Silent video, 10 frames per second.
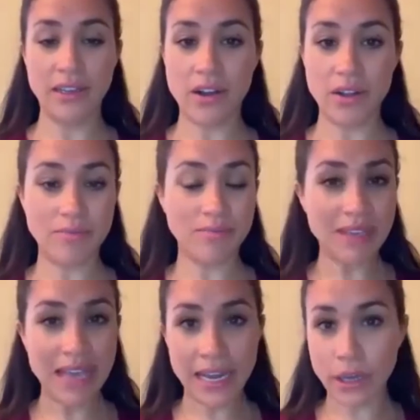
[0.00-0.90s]
on
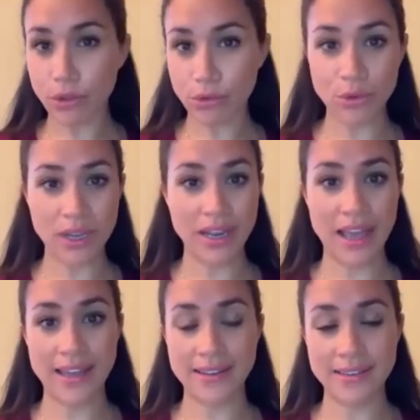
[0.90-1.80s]
getting through it
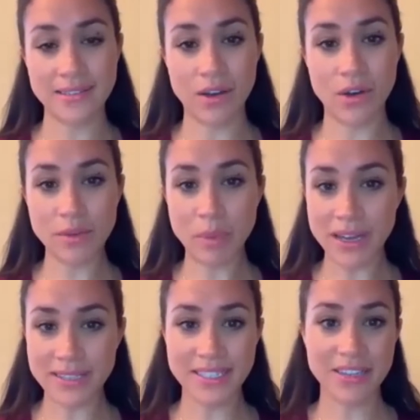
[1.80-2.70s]
and all the
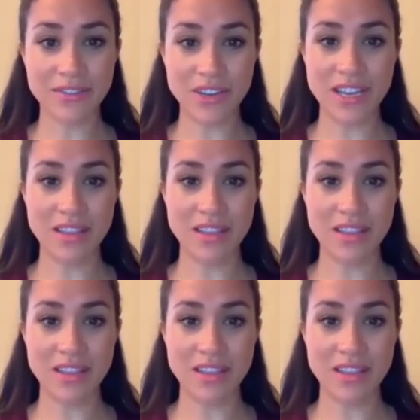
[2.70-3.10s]
positivity